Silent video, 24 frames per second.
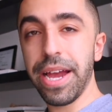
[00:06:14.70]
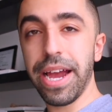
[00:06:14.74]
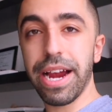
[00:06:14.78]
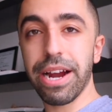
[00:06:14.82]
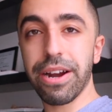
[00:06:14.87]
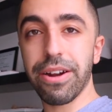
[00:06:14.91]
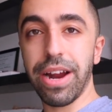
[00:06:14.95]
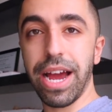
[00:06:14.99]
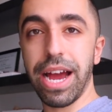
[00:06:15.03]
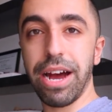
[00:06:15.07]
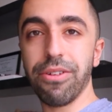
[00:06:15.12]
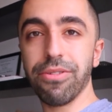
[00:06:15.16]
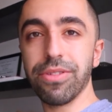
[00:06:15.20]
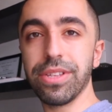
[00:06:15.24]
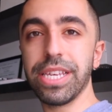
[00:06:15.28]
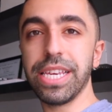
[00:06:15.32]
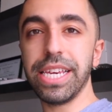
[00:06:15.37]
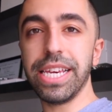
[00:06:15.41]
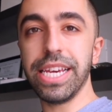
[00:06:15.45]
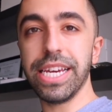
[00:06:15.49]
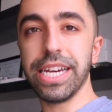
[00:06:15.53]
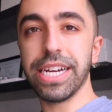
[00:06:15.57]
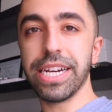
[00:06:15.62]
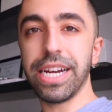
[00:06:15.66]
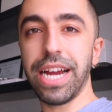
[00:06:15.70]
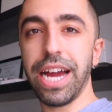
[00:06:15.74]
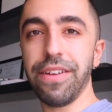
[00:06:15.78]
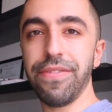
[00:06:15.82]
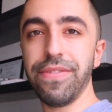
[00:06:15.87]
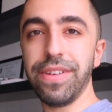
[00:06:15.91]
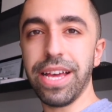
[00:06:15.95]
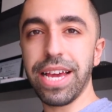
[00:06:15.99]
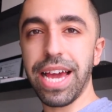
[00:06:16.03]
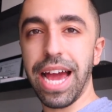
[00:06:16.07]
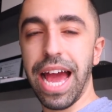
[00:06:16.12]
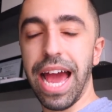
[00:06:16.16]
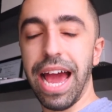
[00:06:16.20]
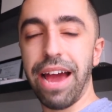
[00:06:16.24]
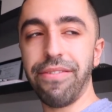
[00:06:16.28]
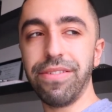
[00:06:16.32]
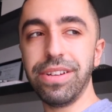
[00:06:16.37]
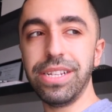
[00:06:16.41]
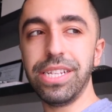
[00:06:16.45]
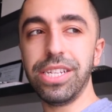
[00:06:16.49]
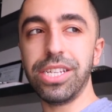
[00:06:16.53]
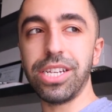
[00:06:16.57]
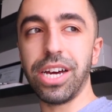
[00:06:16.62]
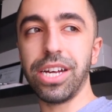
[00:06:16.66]
around here. I feel like I
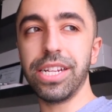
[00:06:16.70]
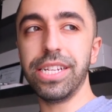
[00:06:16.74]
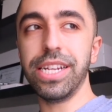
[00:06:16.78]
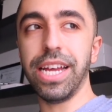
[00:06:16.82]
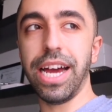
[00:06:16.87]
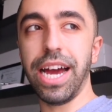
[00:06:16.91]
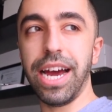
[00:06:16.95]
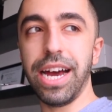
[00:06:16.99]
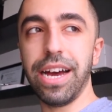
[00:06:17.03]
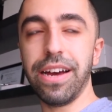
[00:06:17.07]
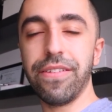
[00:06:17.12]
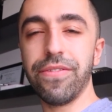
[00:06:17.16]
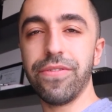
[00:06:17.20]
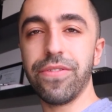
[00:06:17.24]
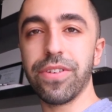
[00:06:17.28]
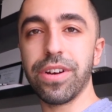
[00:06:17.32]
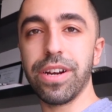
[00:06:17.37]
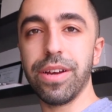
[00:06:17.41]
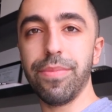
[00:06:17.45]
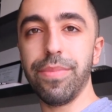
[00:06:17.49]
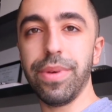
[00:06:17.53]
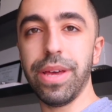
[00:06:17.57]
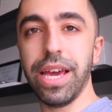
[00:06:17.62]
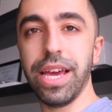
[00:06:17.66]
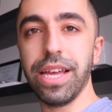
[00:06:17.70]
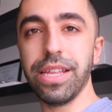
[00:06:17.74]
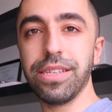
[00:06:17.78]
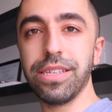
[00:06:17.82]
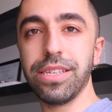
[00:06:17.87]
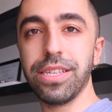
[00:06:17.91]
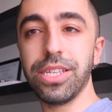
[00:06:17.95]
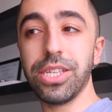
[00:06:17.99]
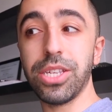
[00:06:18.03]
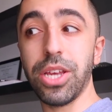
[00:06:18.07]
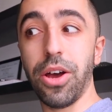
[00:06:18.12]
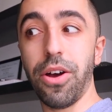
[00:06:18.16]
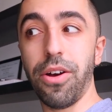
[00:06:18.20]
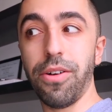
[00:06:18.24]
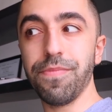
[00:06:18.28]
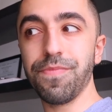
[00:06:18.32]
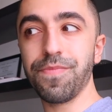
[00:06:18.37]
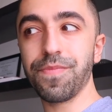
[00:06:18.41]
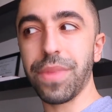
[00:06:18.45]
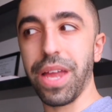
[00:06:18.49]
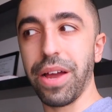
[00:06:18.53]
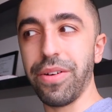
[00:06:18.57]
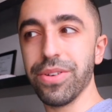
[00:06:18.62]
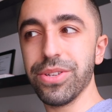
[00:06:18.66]
haven't done that for a bit, so
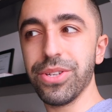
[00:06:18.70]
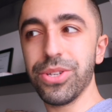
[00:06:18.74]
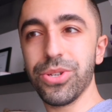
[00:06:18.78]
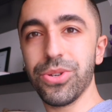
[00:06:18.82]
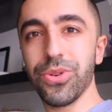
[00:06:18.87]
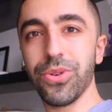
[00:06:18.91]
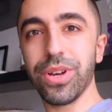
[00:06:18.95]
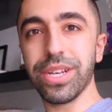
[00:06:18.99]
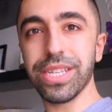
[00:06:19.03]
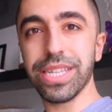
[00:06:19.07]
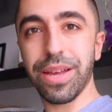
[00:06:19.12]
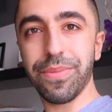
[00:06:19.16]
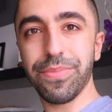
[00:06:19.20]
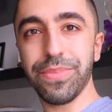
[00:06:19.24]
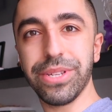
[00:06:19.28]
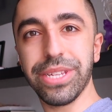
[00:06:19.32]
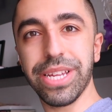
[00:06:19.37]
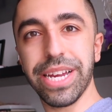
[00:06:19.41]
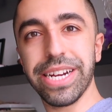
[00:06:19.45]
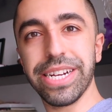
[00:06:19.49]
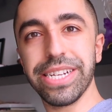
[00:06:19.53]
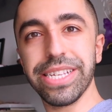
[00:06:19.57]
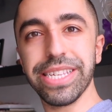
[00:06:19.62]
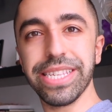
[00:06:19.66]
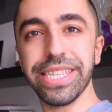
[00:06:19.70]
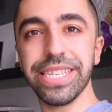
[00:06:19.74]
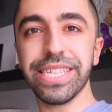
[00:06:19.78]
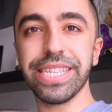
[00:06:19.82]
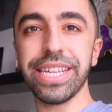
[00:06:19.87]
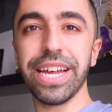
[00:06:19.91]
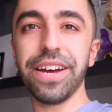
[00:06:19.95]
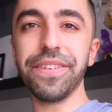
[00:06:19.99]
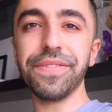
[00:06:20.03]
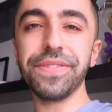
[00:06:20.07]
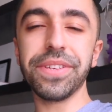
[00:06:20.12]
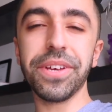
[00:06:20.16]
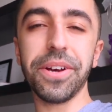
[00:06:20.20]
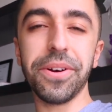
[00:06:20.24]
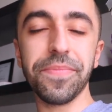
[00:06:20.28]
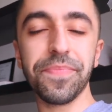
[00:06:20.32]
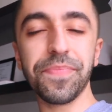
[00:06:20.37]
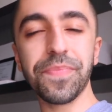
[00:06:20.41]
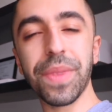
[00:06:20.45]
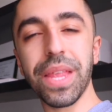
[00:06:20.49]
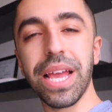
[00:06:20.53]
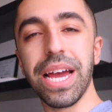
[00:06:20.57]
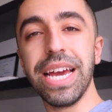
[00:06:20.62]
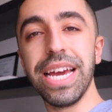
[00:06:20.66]
I will show you guys upstairs and stuff, so
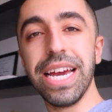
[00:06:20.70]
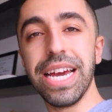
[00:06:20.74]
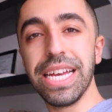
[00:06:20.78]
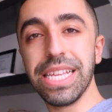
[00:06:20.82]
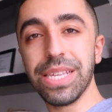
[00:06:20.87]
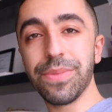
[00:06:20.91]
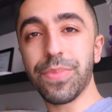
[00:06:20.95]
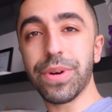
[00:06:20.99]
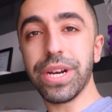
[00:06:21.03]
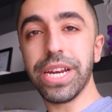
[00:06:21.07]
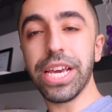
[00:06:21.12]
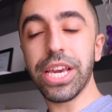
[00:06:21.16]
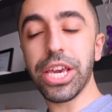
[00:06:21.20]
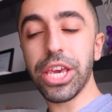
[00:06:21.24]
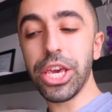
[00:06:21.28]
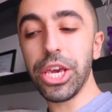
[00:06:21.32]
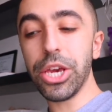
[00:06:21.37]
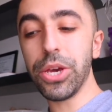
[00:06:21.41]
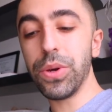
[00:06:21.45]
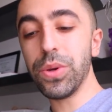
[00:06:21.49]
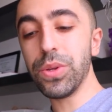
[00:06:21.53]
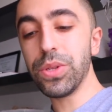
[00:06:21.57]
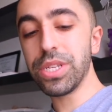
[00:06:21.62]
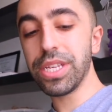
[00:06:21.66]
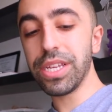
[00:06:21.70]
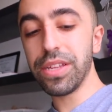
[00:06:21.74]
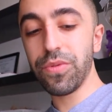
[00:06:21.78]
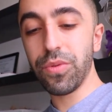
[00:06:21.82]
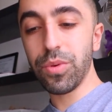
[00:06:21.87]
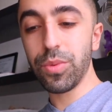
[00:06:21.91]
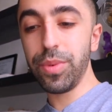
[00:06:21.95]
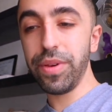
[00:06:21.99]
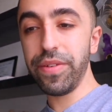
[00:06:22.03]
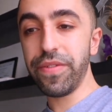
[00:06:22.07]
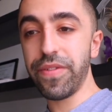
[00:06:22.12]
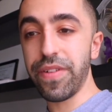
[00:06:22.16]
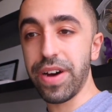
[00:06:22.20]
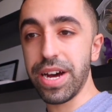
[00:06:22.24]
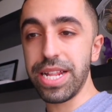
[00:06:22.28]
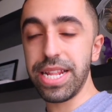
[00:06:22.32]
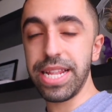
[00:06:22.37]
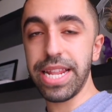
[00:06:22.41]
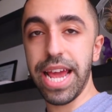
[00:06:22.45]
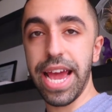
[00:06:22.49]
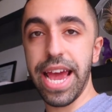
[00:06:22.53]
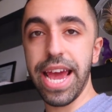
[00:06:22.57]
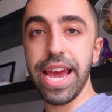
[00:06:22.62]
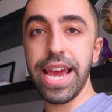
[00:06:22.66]
it's pretty cute. It will be a
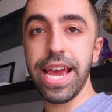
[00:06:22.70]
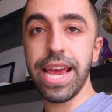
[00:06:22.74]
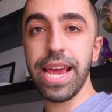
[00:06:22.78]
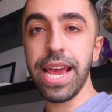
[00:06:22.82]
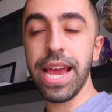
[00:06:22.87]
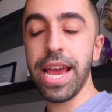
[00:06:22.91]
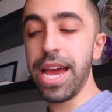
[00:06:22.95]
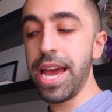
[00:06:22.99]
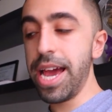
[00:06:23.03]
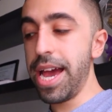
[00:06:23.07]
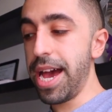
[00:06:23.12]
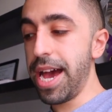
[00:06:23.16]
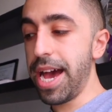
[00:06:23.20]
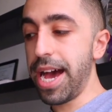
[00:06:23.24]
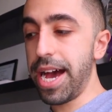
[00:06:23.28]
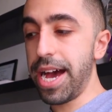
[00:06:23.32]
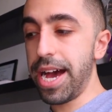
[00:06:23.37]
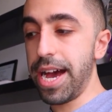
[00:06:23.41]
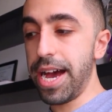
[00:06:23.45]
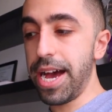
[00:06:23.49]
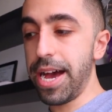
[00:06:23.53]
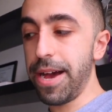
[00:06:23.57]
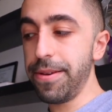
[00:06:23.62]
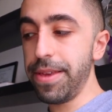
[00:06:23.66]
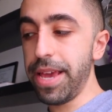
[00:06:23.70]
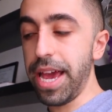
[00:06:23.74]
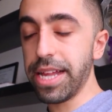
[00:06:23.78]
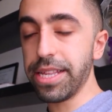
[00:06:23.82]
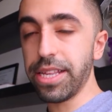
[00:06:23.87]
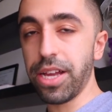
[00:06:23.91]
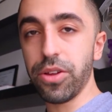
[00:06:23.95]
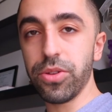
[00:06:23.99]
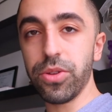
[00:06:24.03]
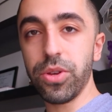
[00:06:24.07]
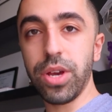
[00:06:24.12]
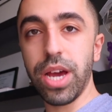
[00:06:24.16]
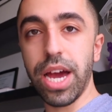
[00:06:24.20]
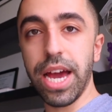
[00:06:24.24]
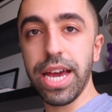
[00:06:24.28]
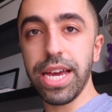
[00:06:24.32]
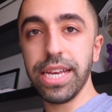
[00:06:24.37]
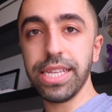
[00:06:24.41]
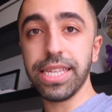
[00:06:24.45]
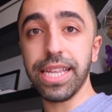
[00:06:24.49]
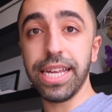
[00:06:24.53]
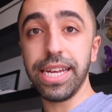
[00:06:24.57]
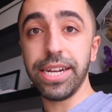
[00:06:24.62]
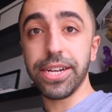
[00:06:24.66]
fun day. Uh, yeah, talk to you
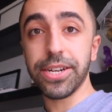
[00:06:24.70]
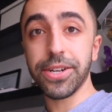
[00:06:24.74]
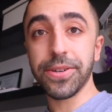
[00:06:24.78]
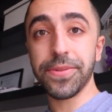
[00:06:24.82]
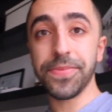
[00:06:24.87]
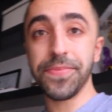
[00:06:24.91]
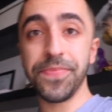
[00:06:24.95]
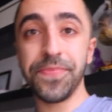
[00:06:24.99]
guys later.